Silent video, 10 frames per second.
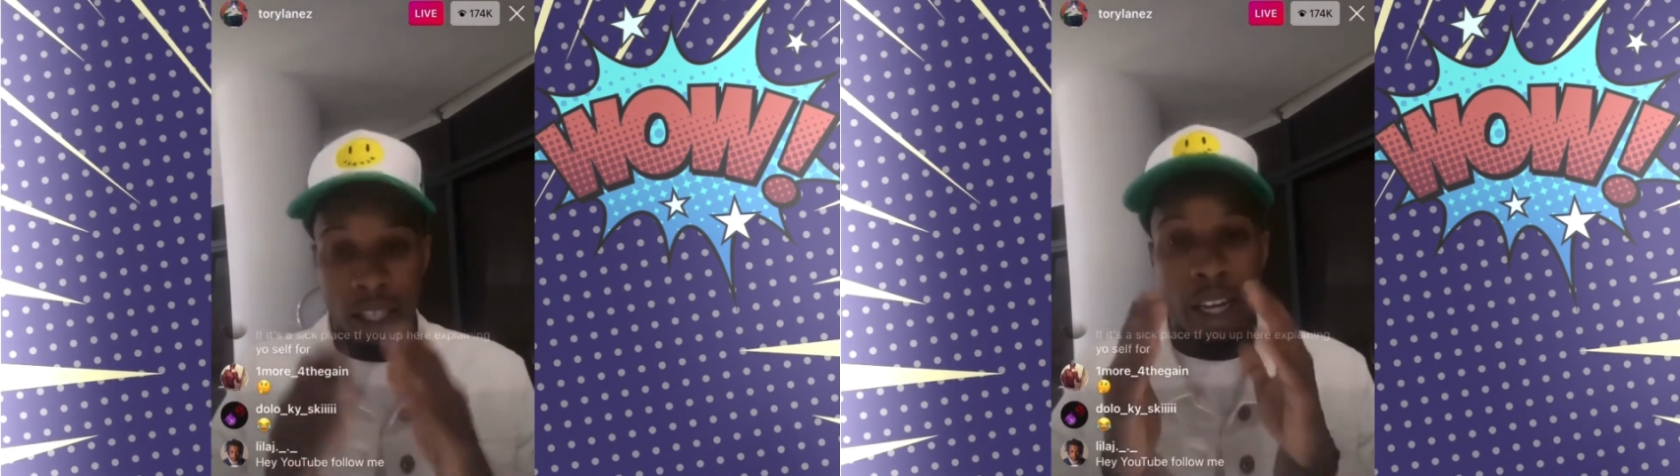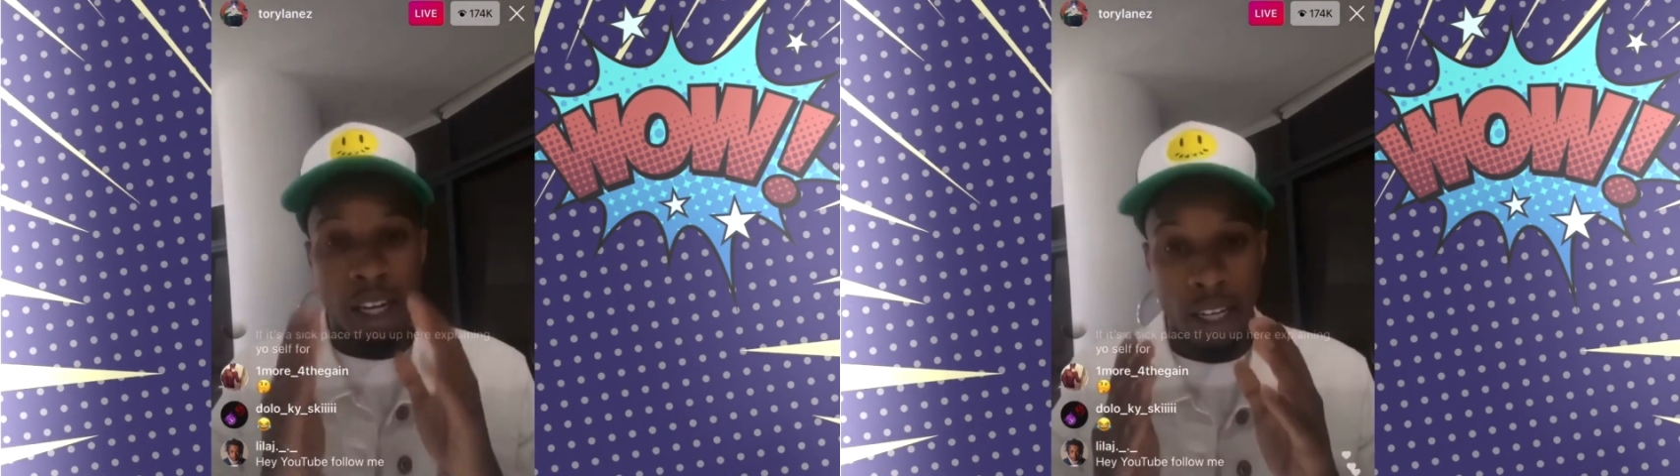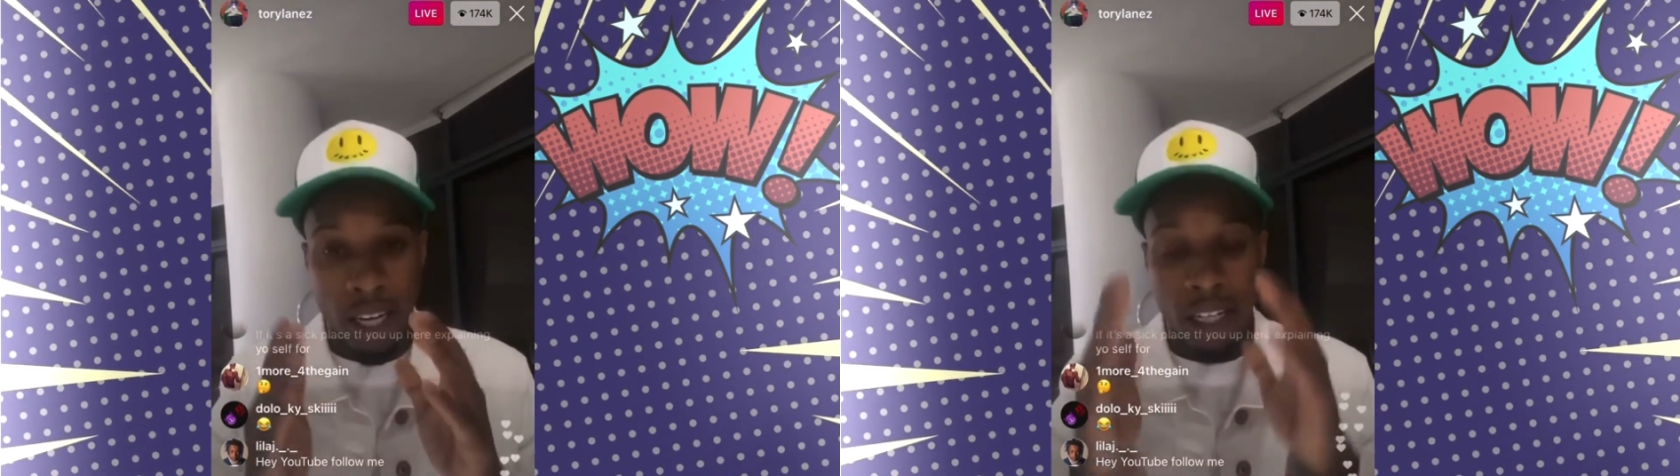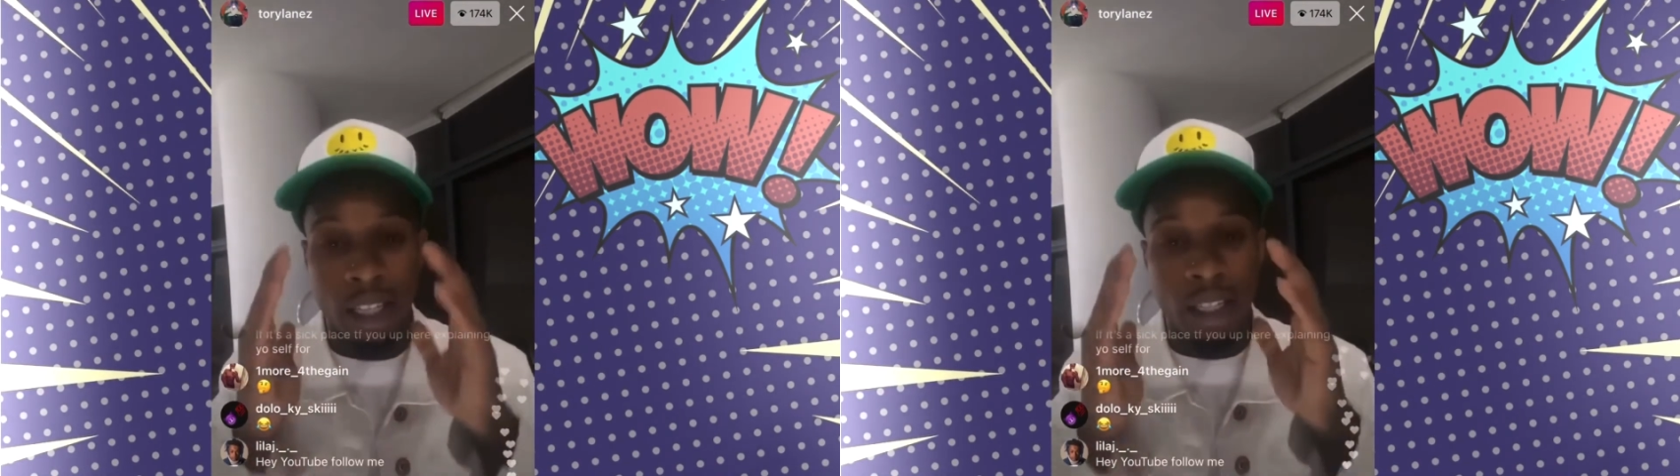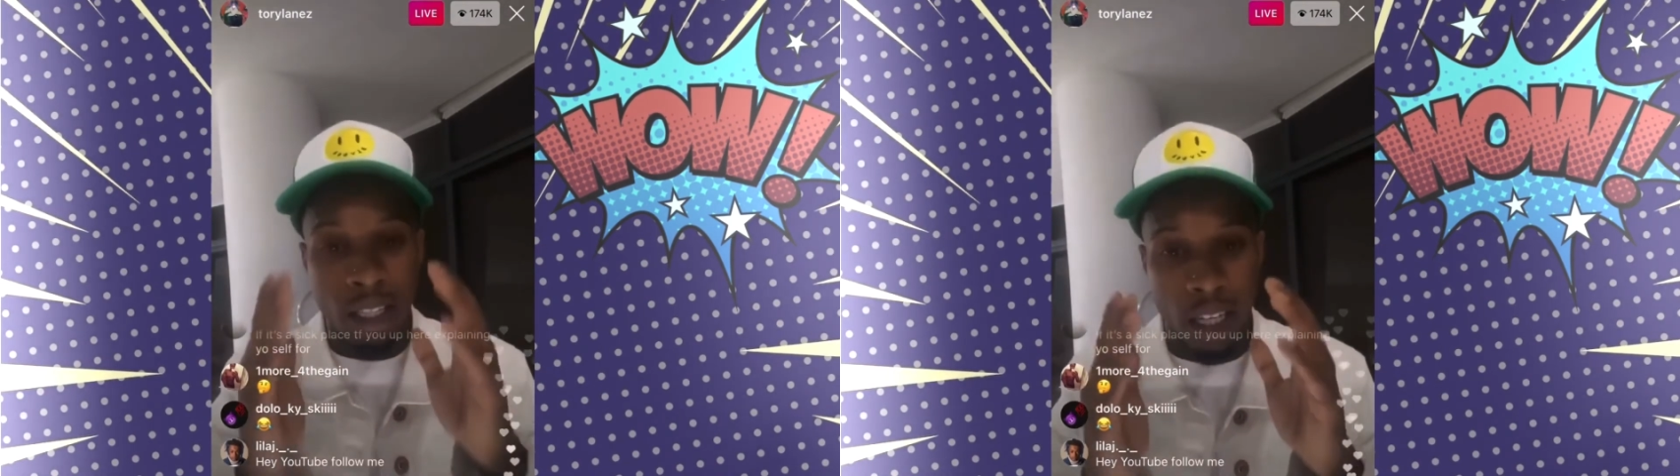Let me know what you guys
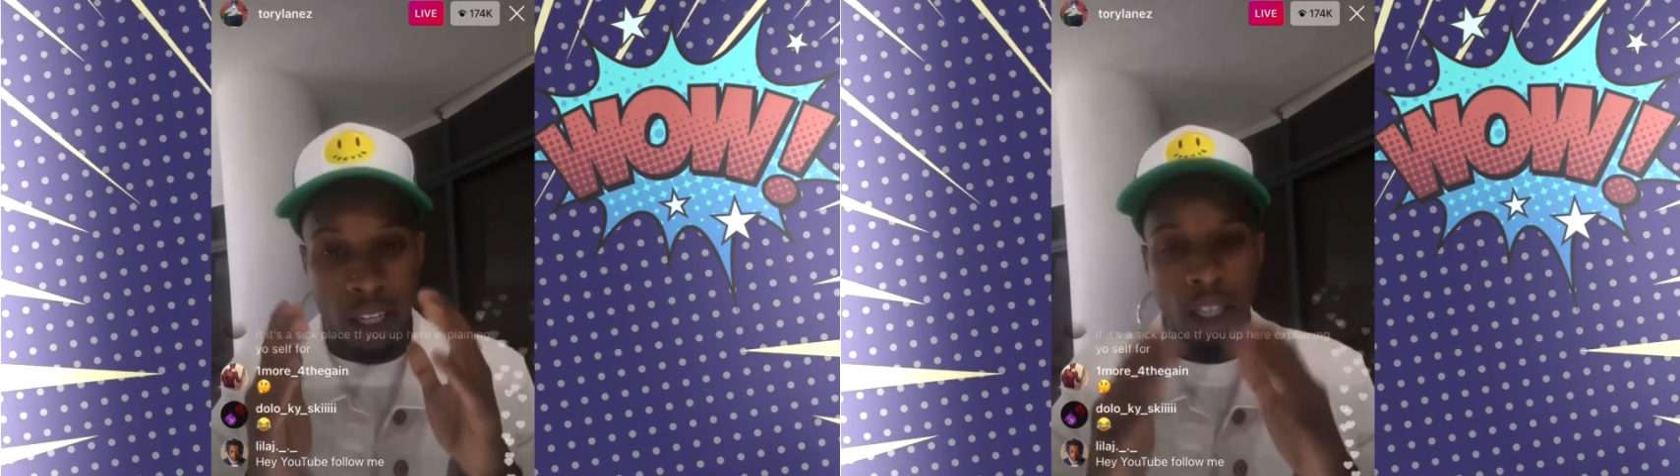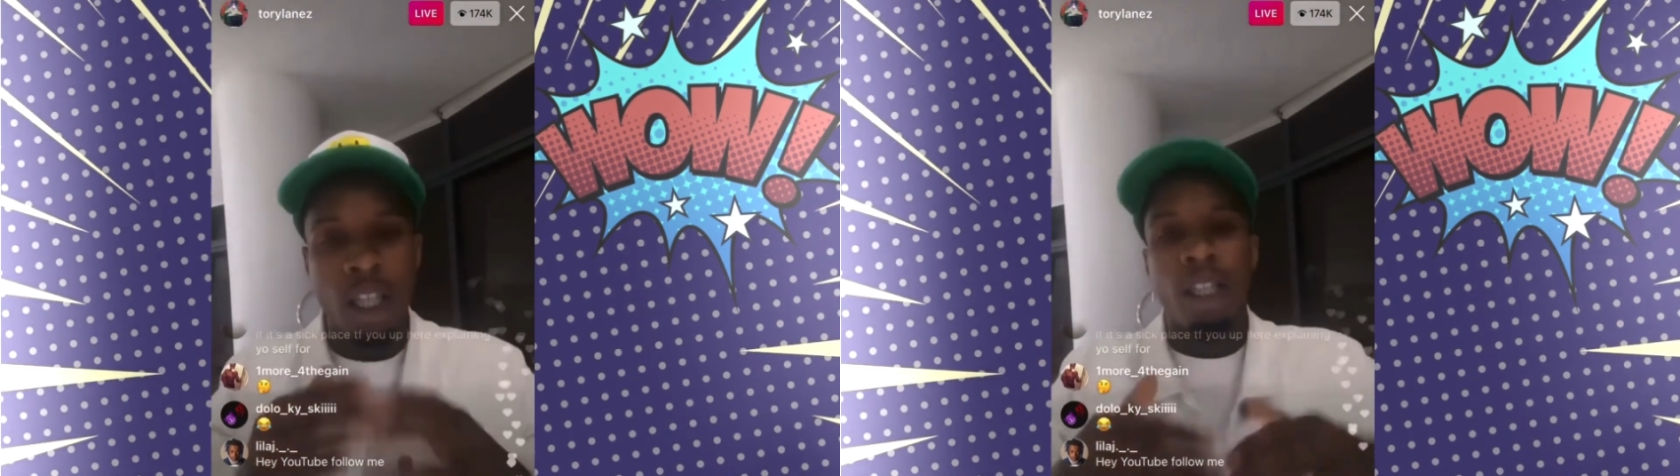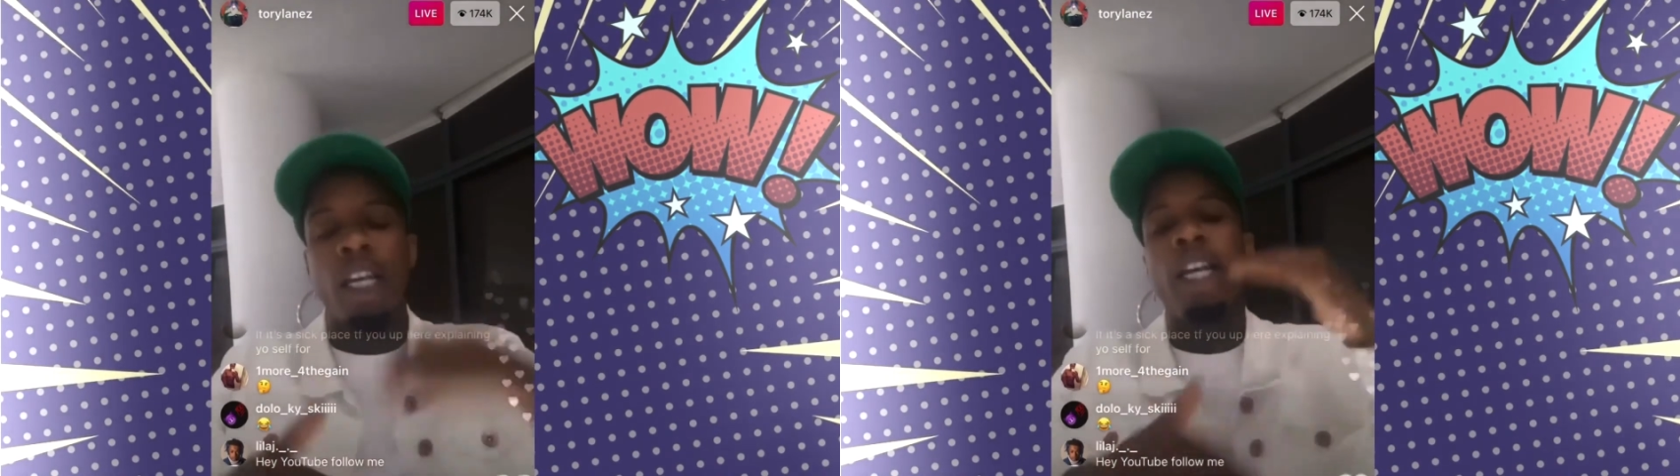think in the comments.